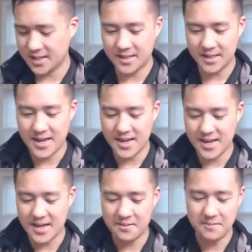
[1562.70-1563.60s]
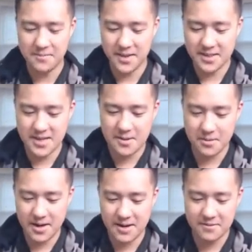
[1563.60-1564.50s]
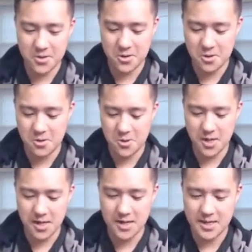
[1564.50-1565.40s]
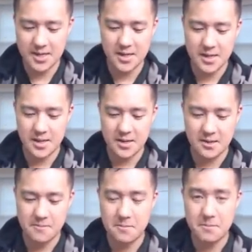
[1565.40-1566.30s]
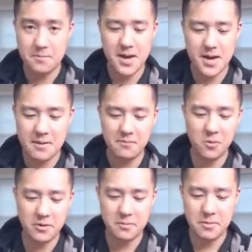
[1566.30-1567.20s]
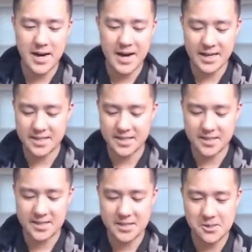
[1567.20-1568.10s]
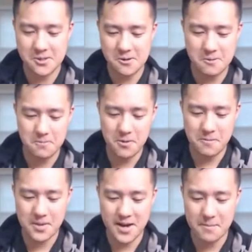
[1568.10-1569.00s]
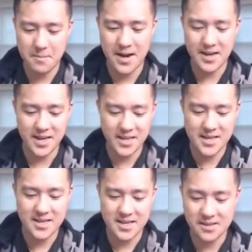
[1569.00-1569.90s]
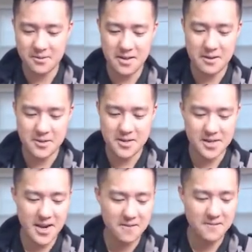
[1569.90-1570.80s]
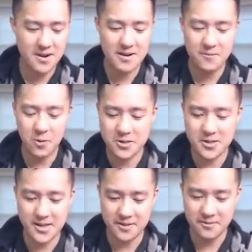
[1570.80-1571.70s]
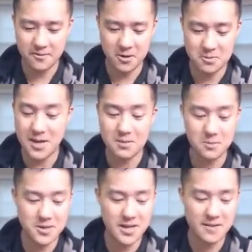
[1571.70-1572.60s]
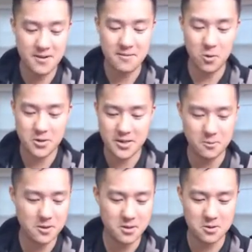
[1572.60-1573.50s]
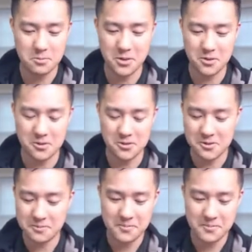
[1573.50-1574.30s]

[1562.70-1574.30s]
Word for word: gonna lie. Next time I'm gonna have to uh, pay up for the box just to put my mind at ease. I think we just got very fortunate, or it's possible we just got very fortunate with those pulls.